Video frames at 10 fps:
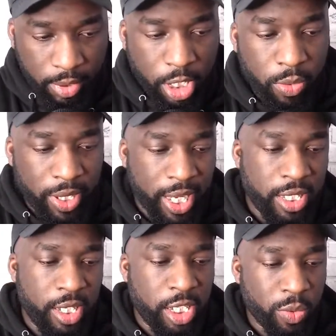I do want to get
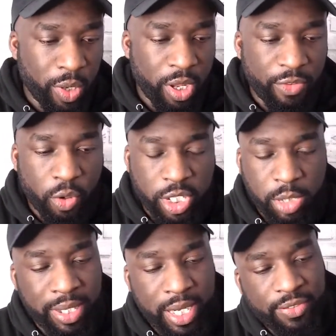into this as well. Of course,
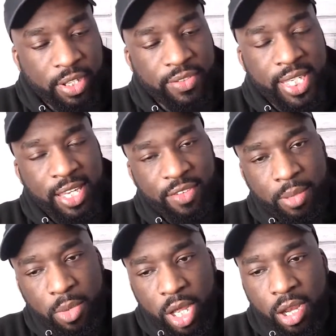he's been left off
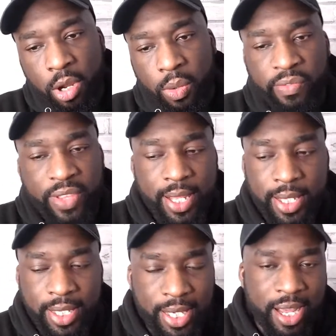TV, but along with
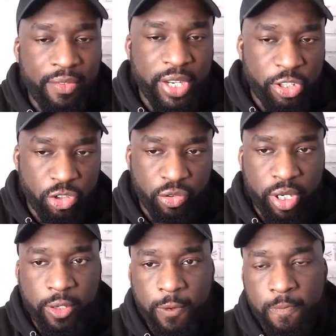that, he did have an injury.